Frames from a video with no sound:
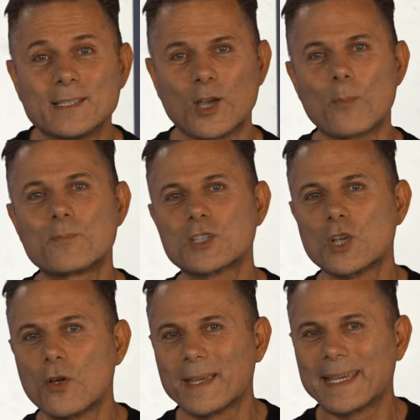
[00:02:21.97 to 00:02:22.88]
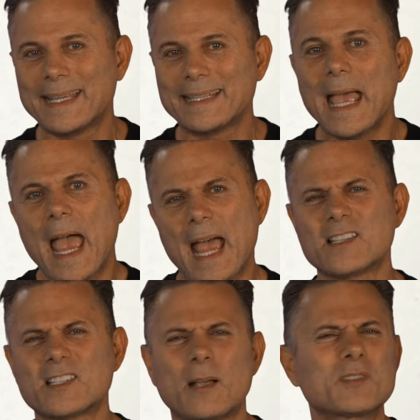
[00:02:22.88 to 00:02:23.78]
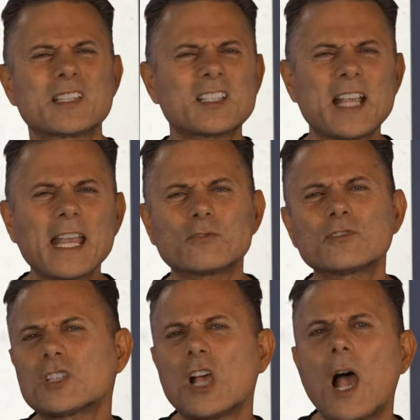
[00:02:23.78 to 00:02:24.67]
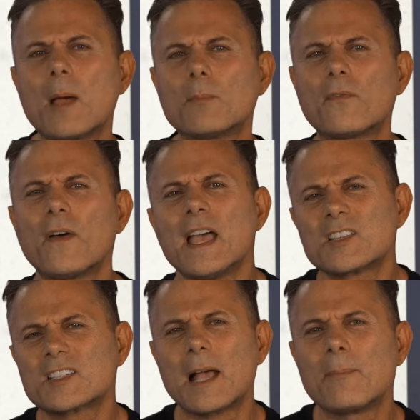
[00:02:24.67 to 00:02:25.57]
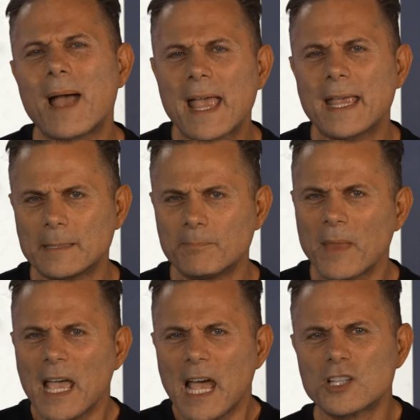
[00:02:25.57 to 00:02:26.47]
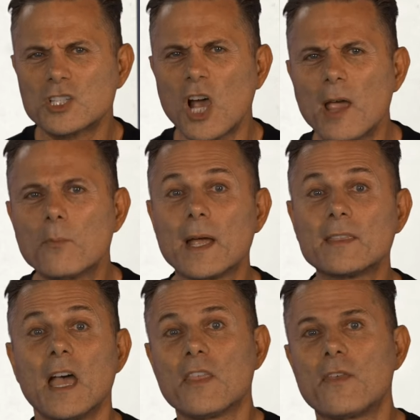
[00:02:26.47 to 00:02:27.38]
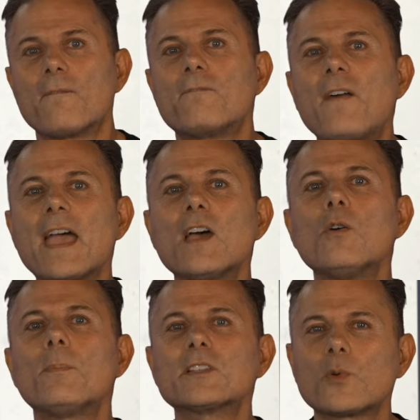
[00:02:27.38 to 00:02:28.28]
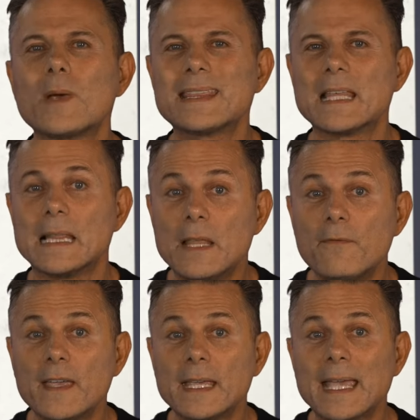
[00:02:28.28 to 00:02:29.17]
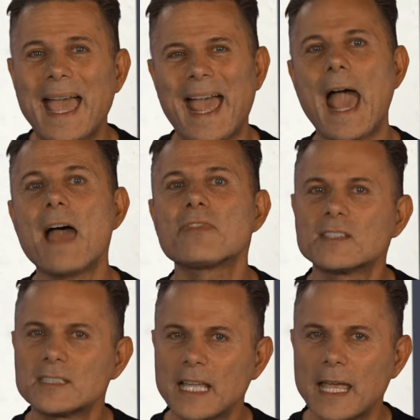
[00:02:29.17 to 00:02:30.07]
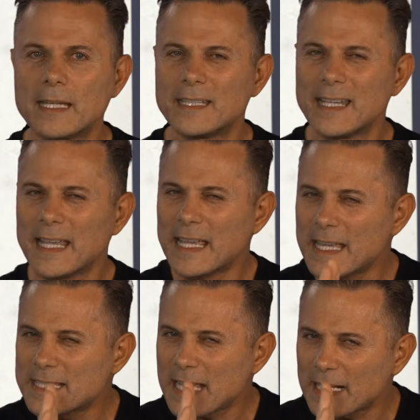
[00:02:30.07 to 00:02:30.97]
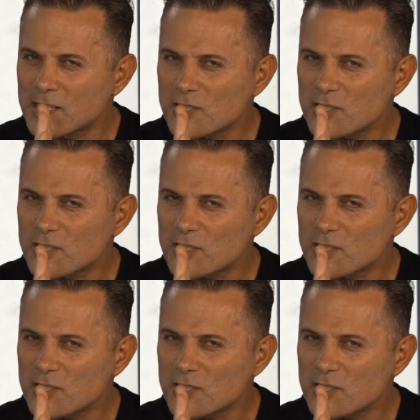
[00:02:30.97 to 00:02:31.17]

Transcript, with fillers: observing it as some sacred time of Samhain, a time when the veil between the living and the dead is at its